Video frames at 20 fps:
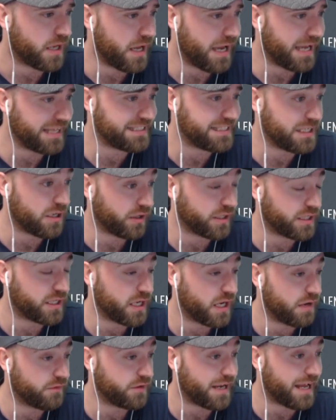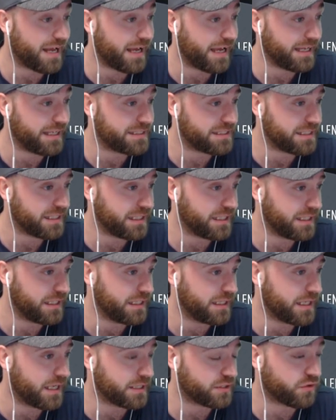Uh, eighty-nine curve and
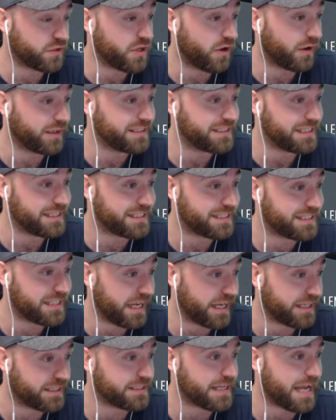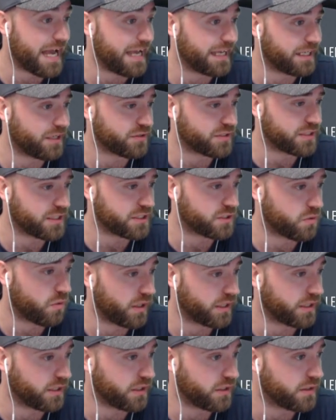eighty, uh, sorry, ninety-six accuracy is
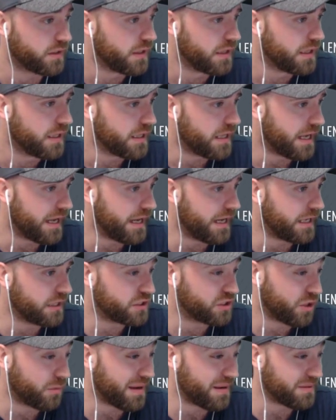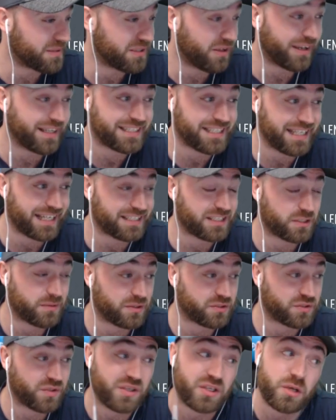quite good. Uh, shot power is ninety-six as
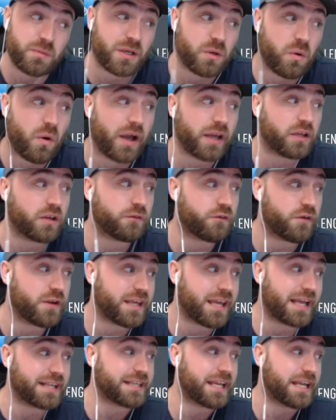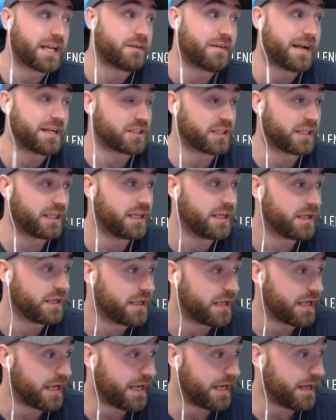well, so he could be quite a good free kick taker actually.
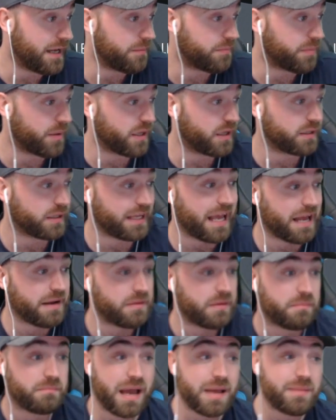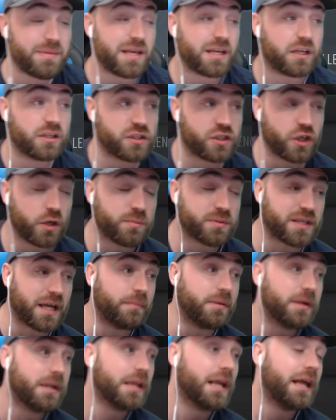Uh, but again, maybe a good super
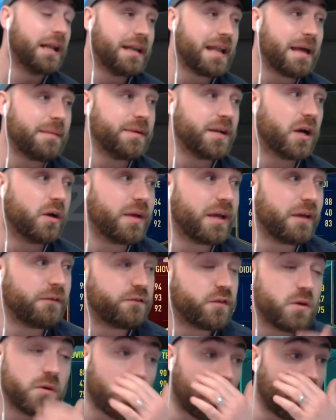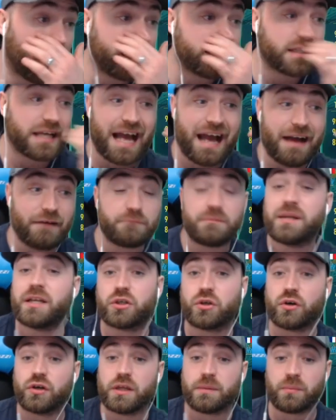sub. Let me know if you guys have been
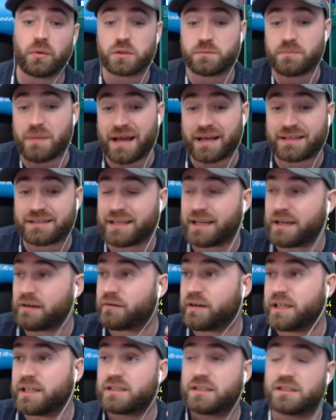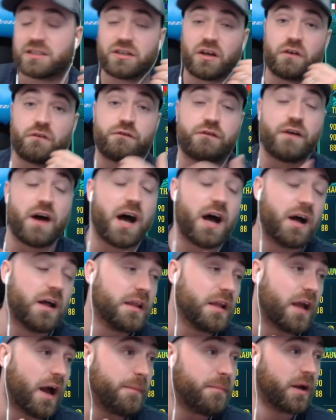enjoying the Bronze Pack series so far.
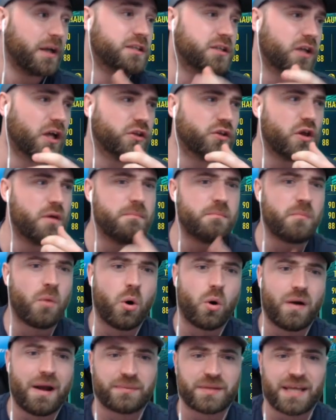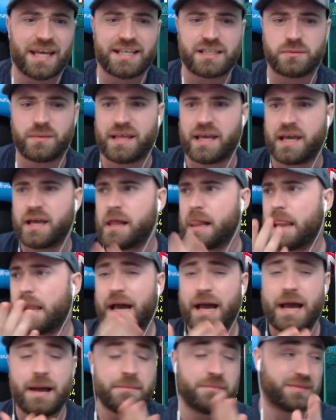I might start doing more updates with it.
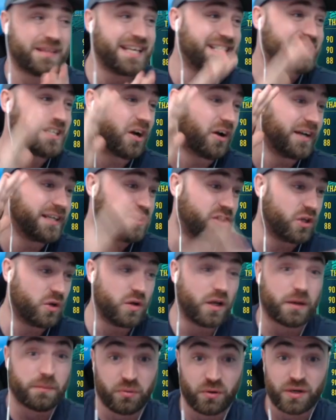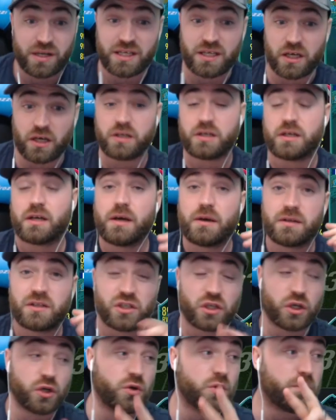Um, these guys do look pretty good.
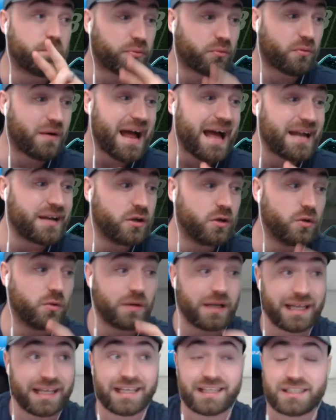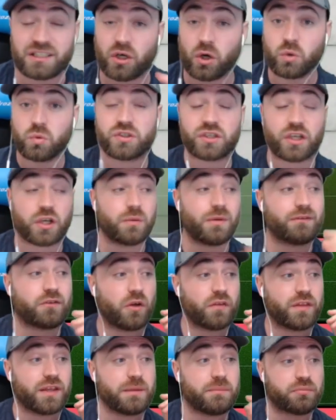Two brand new leagues. Also, we've
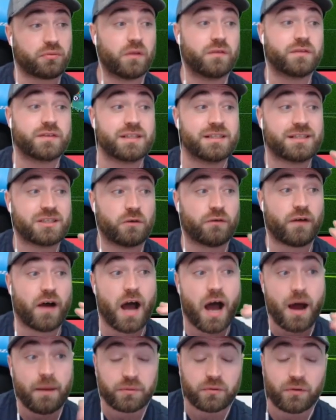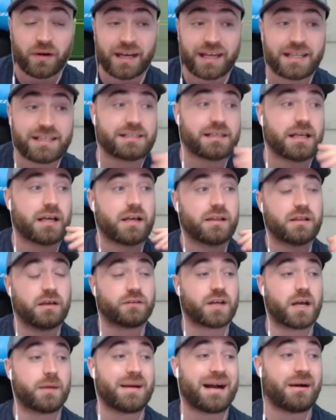got the bronze and silver upgrades that
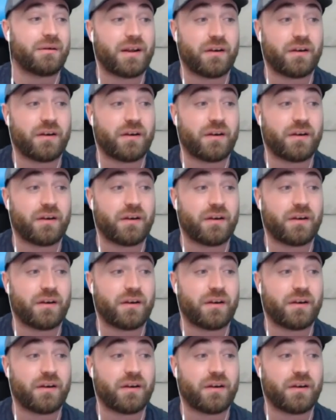have come out.